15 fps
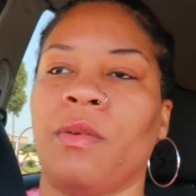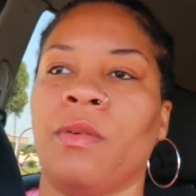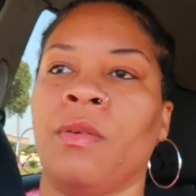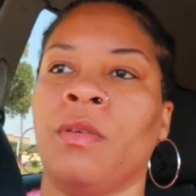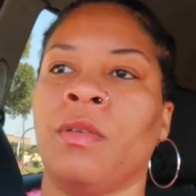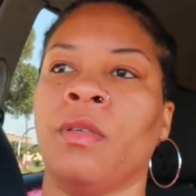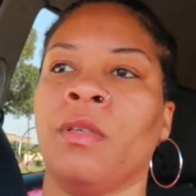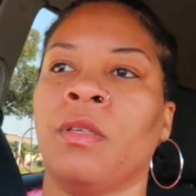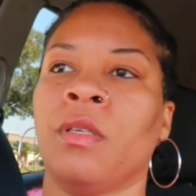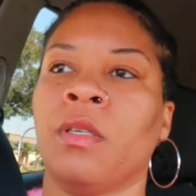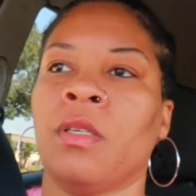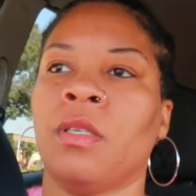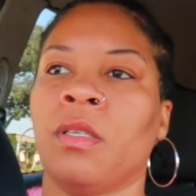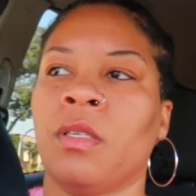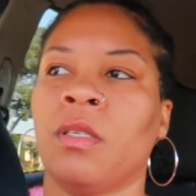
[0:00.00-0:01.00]

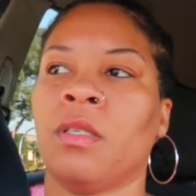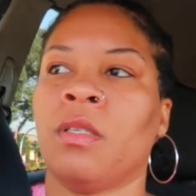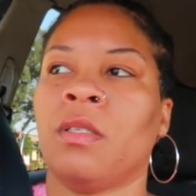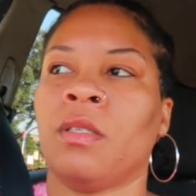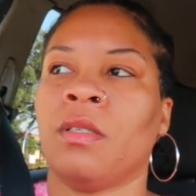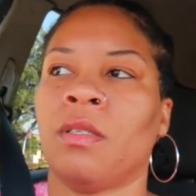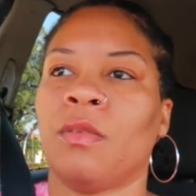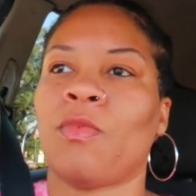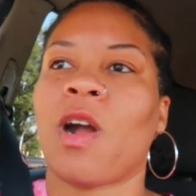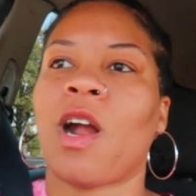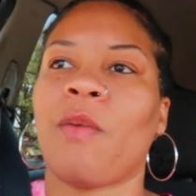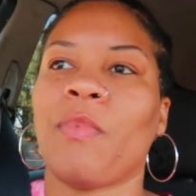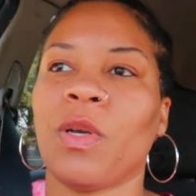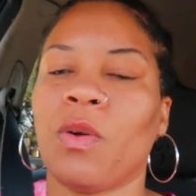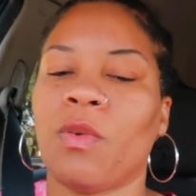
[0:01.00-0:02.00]
Why
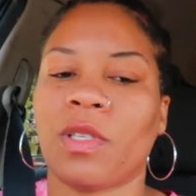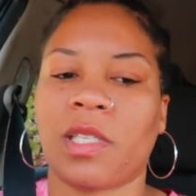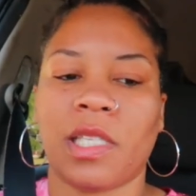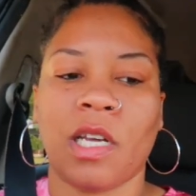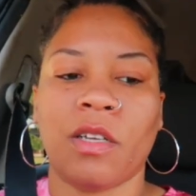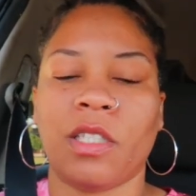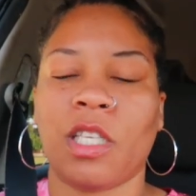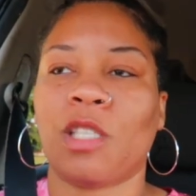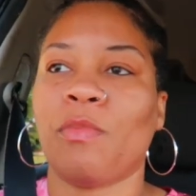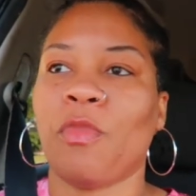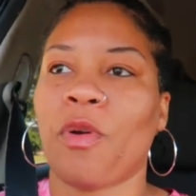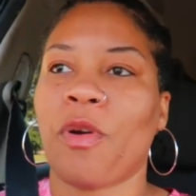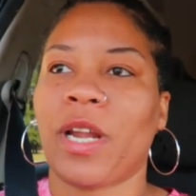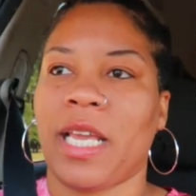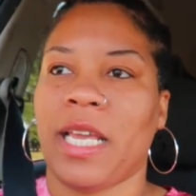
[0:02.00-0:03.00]
are we going slow this
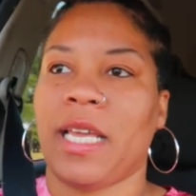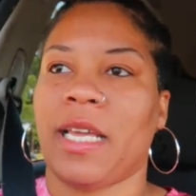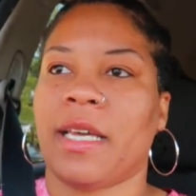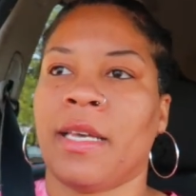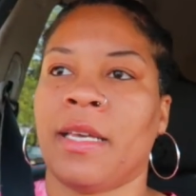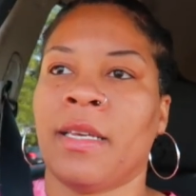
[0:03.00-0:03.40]
morning?